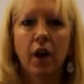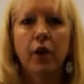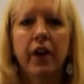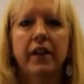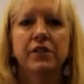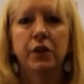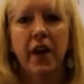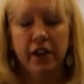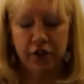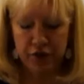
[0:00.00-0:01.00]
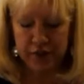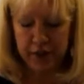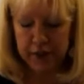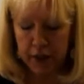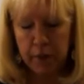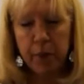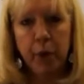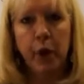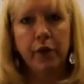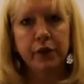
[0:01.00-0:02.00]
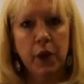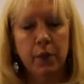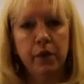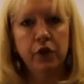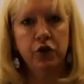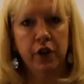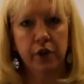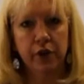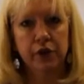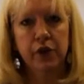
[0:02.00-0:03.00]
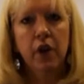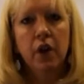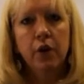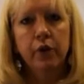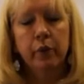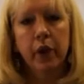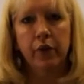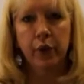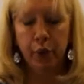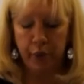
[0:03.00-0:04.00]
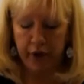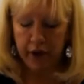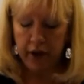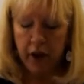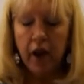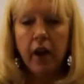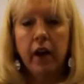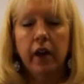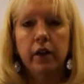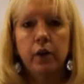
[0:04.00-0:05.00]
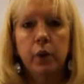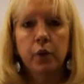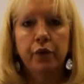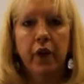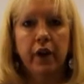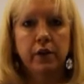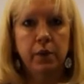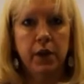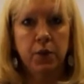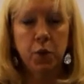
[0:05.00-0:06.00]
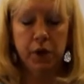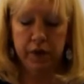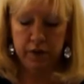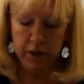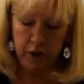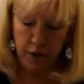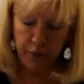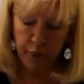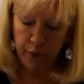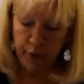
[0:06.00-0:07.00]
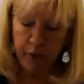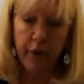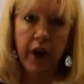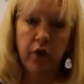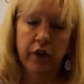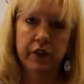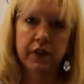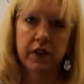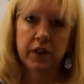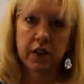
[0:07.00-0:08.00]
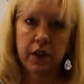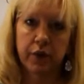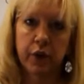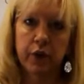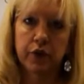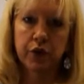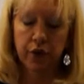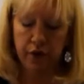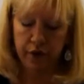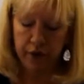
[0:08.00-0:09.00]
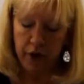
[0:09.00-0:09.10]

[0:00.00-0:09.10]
Okay, so that is just a sample of some of the jingles from level 3, and you will find many more listed here for you and on the CD for you to learn.